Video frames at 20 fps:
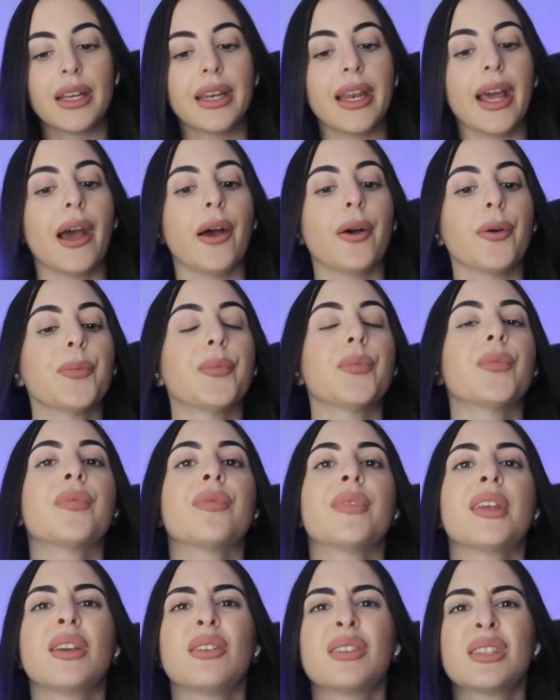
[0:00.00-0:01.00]
Now,
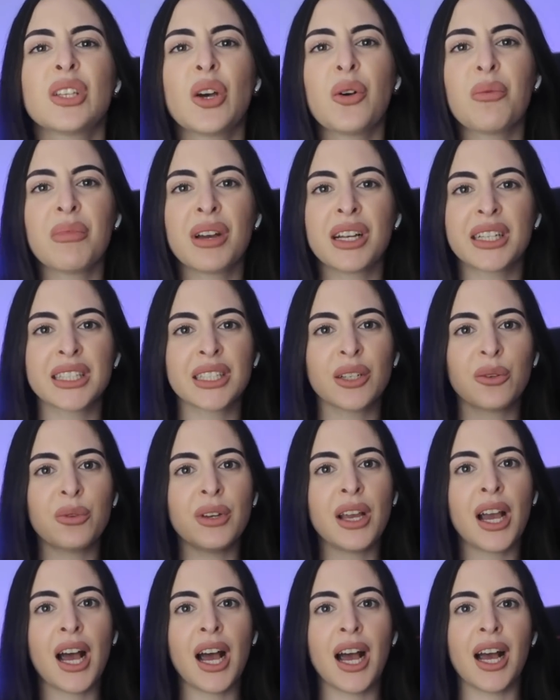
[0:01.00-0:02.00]
thank you so much,
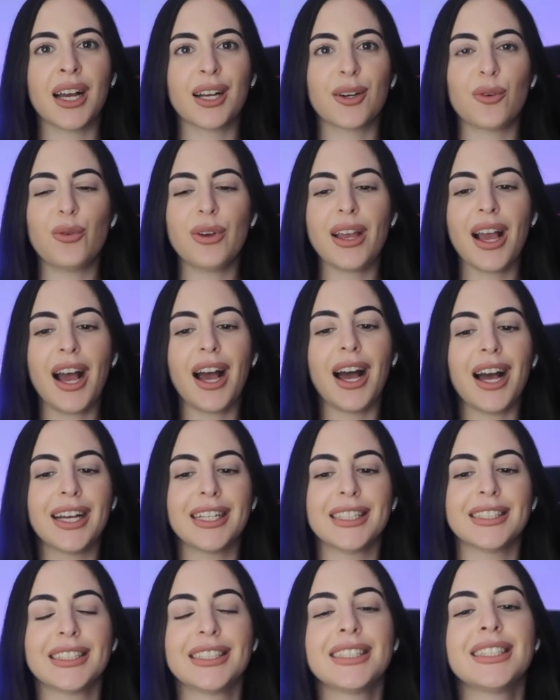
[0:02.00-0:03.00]
Kuya. Kuya.
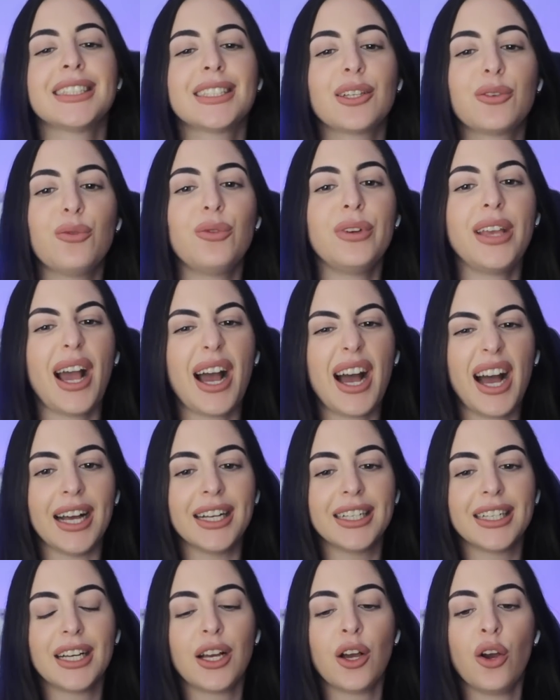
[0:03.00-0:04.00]
Kuya.
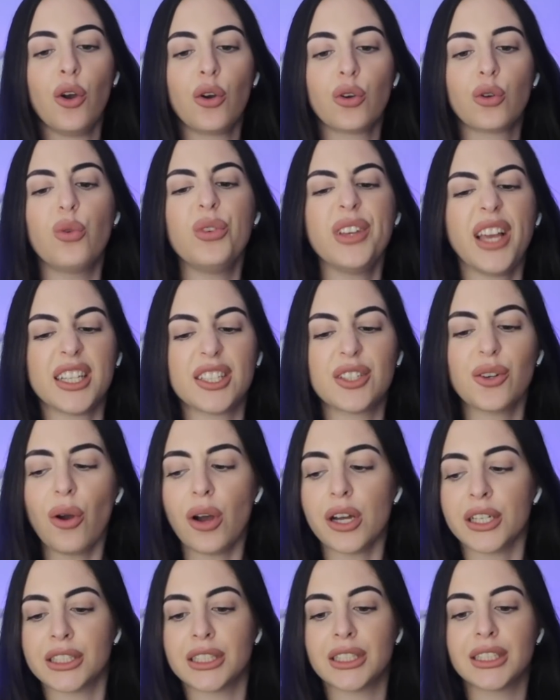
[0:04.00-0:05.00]
Kuya
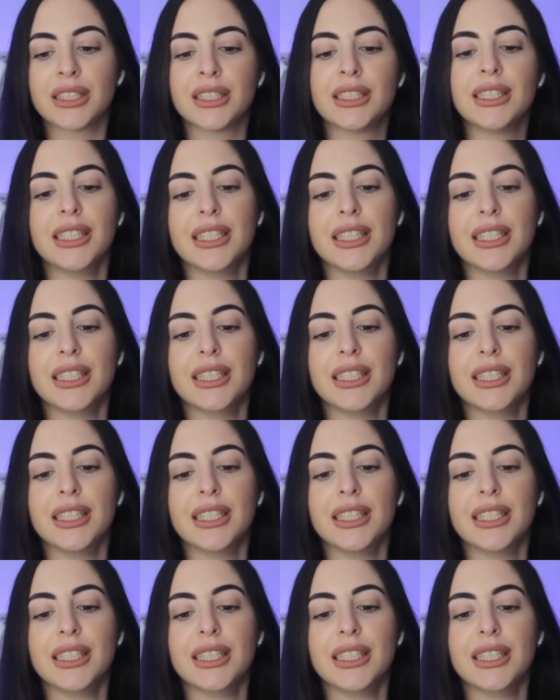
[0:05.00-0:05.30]
Josh.